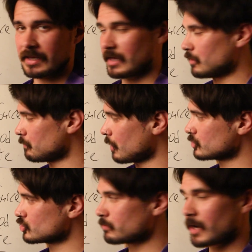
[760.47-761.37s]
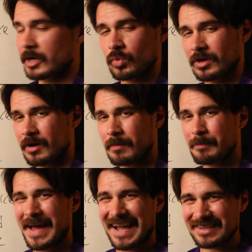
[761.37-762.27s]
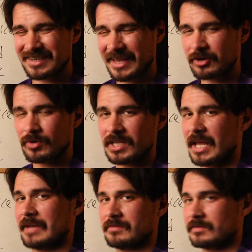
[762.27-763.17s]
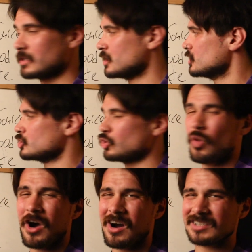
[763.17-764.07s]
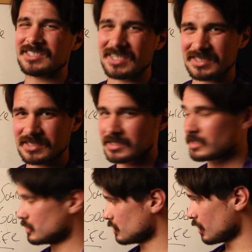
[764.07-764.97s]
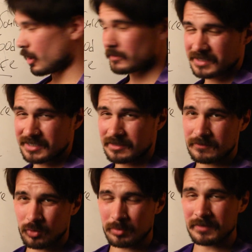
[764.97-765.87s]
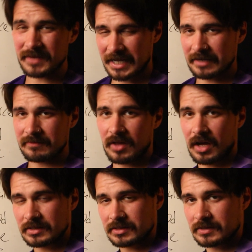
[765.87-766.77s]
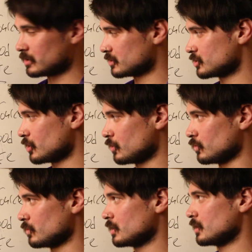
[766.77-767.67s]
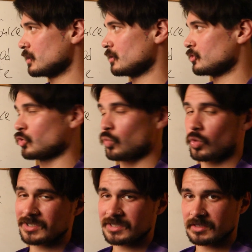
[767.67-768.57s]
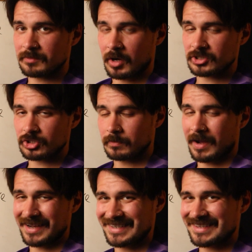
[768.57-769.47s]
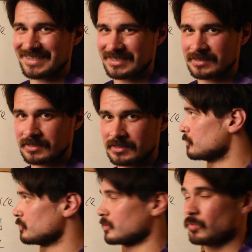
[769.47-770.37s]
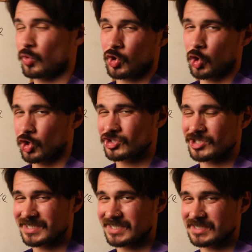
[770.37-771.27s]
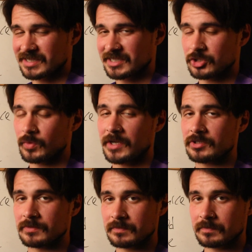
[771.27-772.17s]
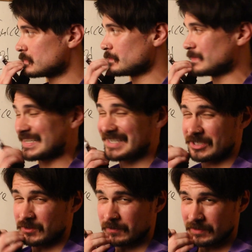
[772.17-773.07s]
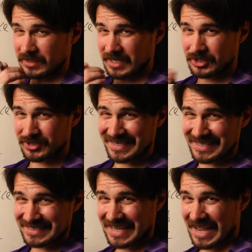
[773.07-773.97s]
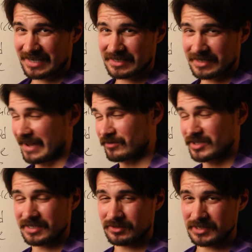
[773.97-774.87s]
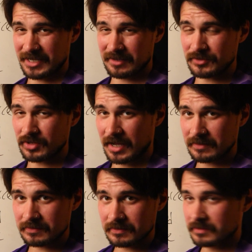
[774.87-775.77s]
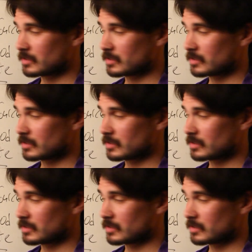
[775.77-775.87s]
And the monster mind will come back later in life to haunt us, often in the form of negative thoughts. So, the worse the monster mind is, the more urgent is the situation. Meaning, do you feel like you're getting attacked every single day of your life?